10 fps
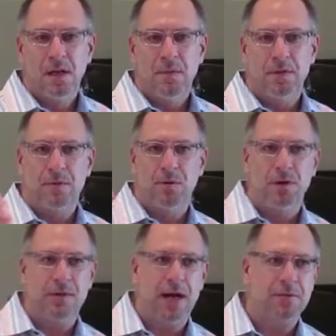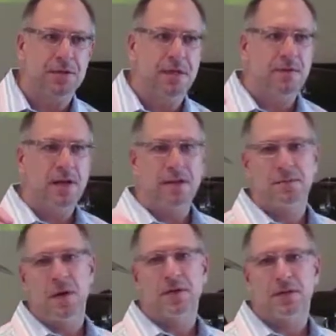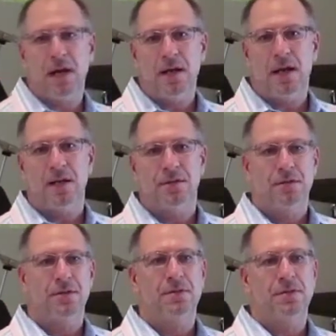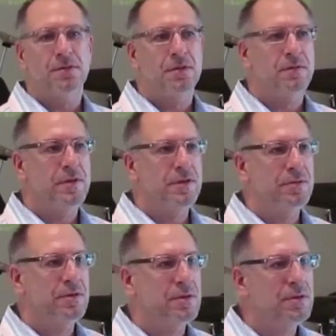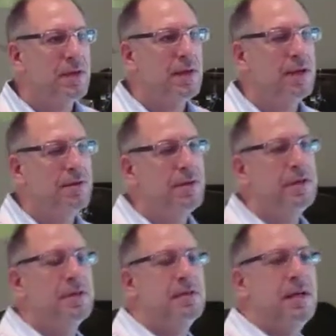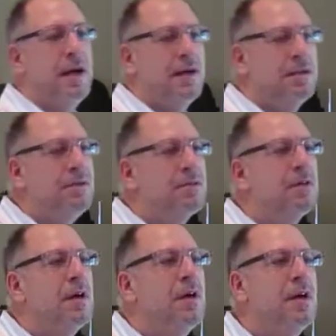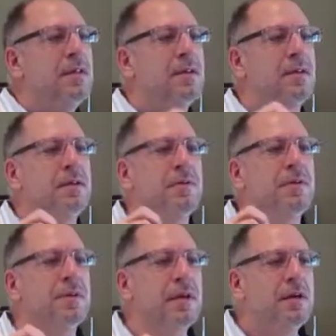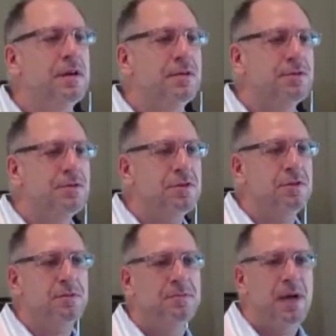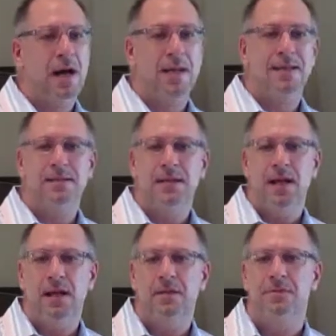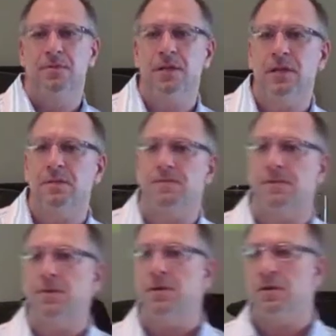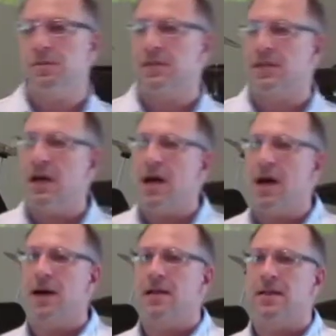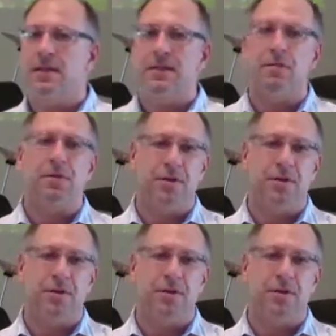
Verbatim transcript: When the word of God was given at Mount Sinai to the children of Israel, and they agreed to say, I do, they, they were there in Jerusalem on this day to reconfirm to God that they were